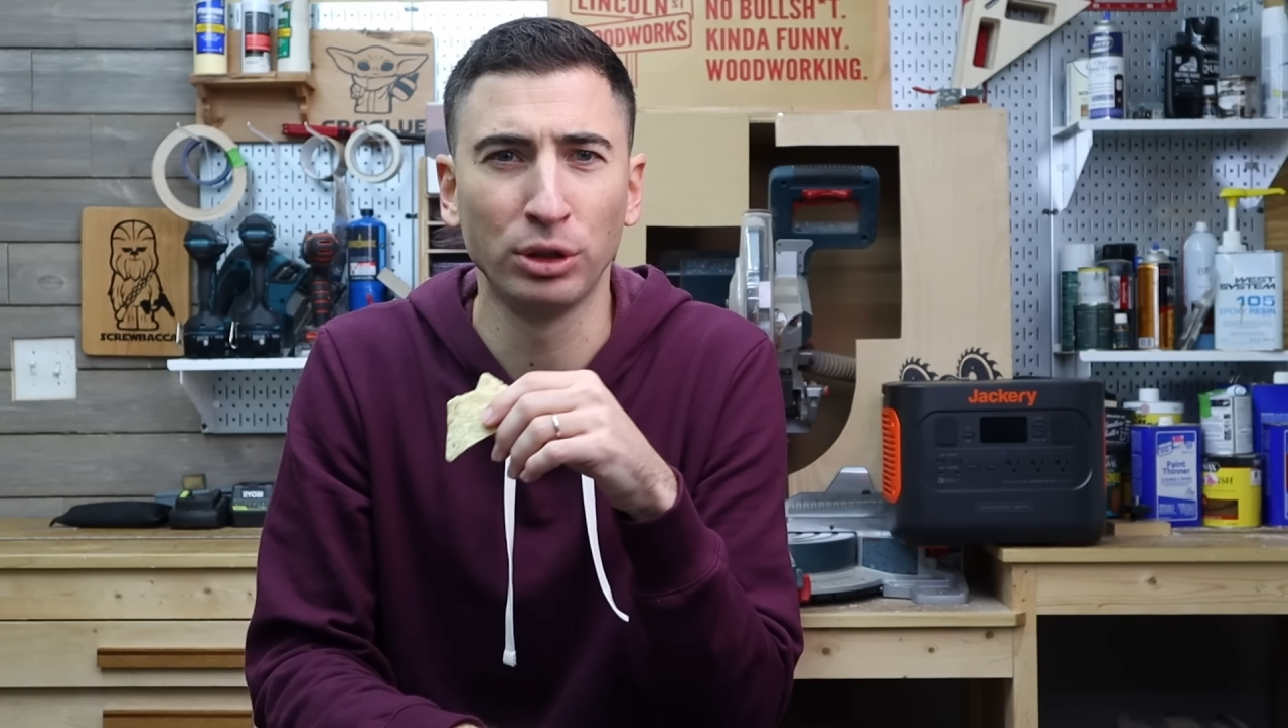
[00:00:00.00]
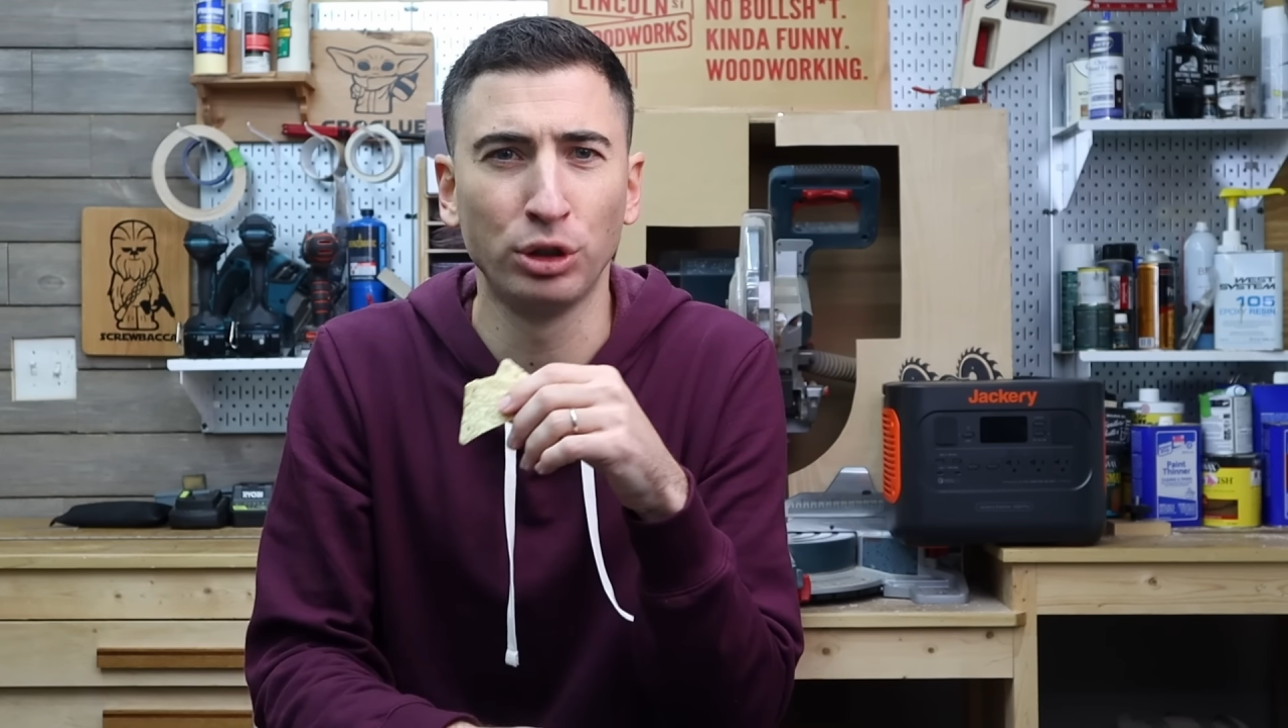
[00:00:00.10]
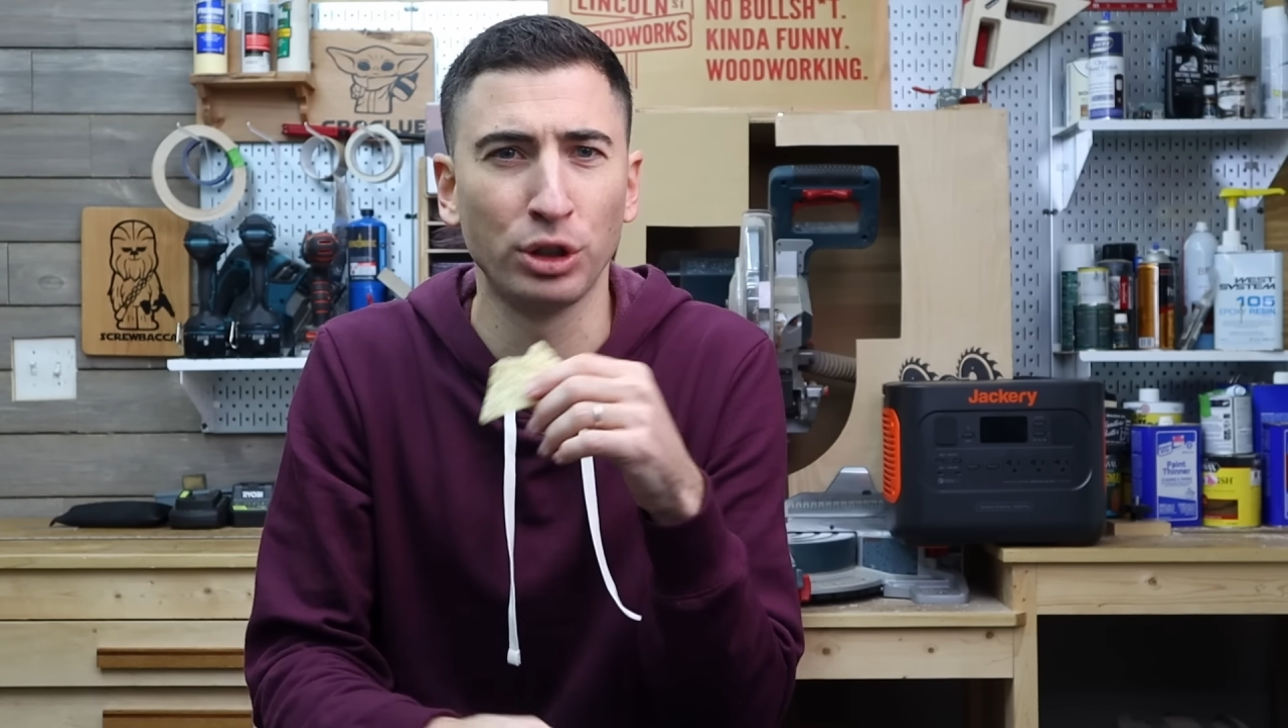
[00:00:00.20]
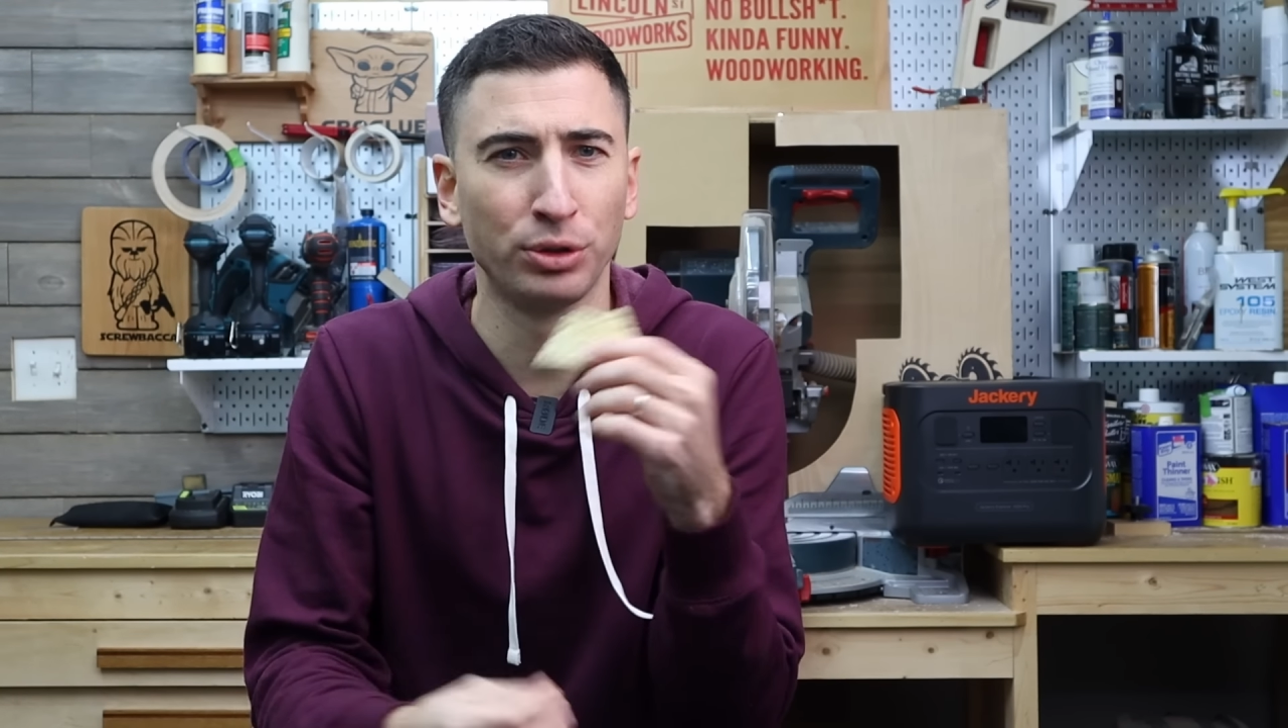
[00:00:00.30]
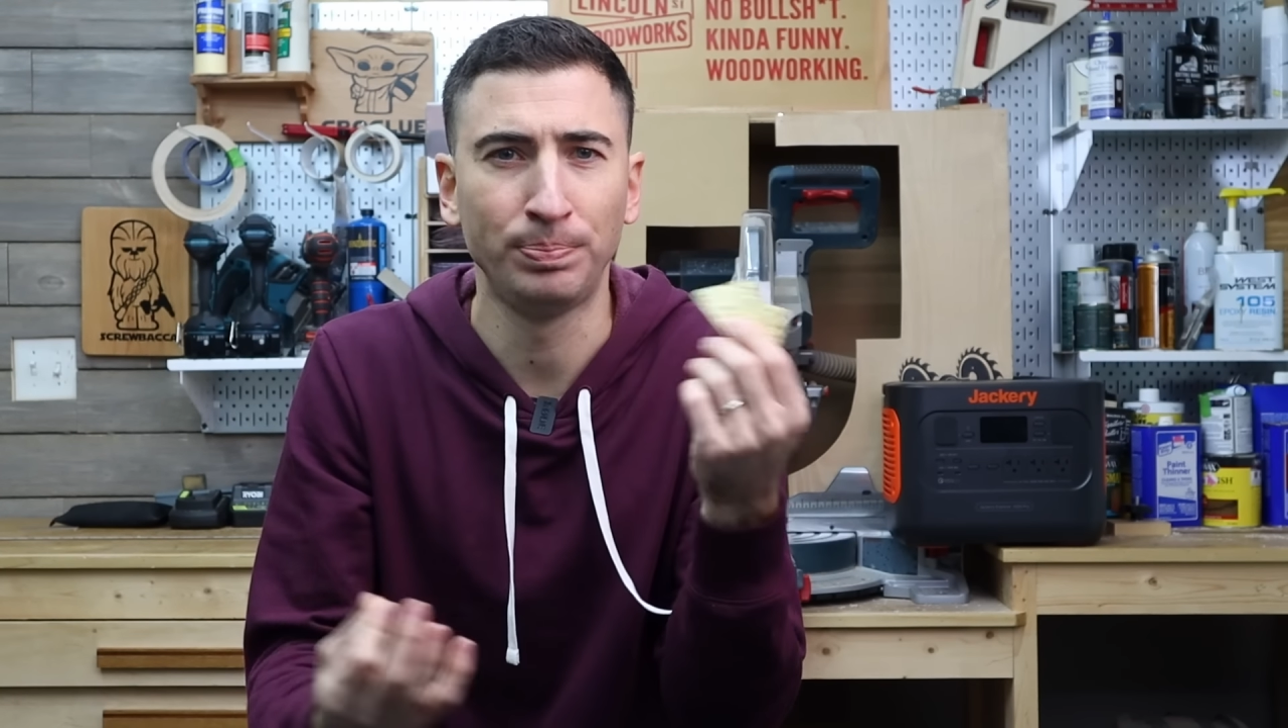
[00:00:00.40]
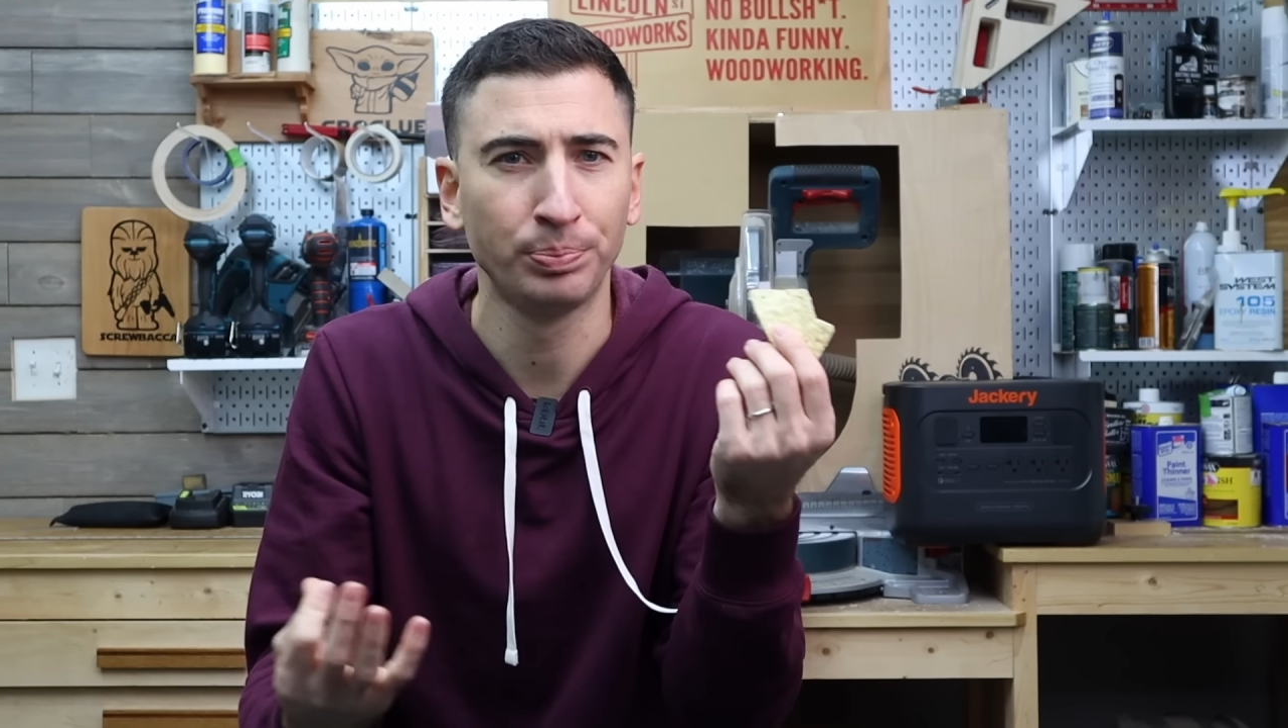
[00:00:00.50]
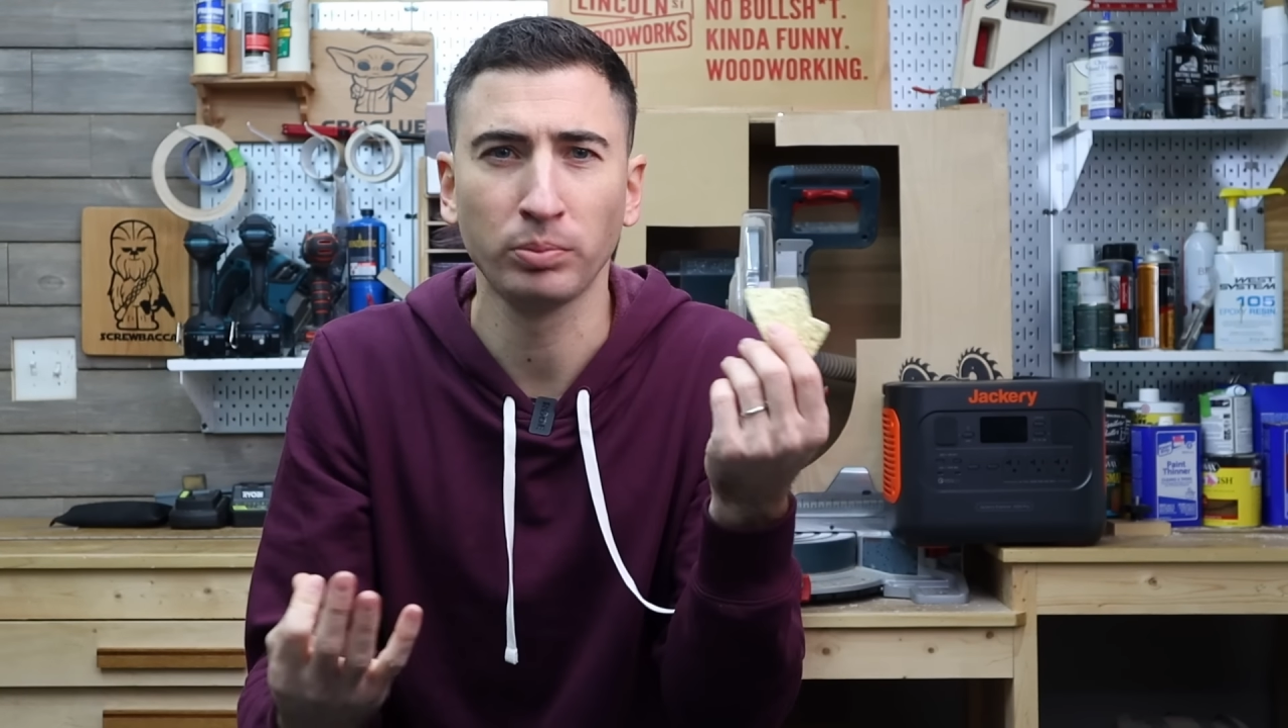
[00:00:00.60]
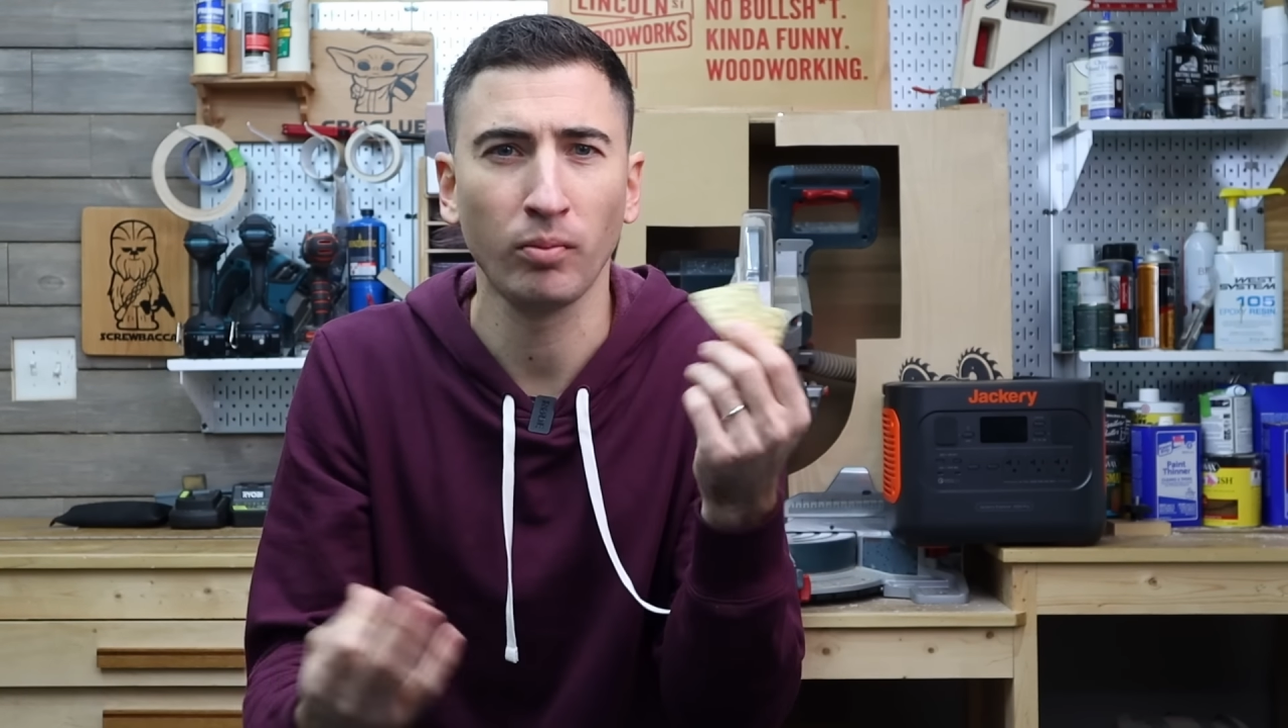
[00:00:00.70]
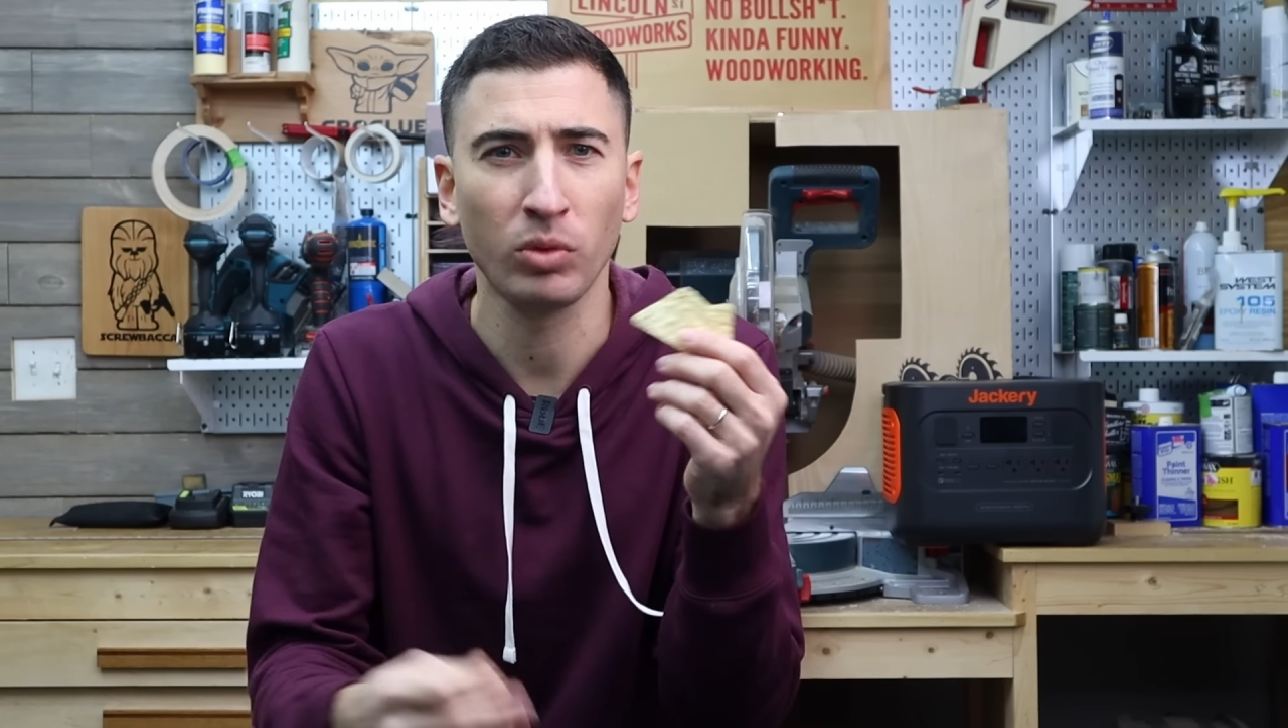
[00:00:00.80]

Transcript: into just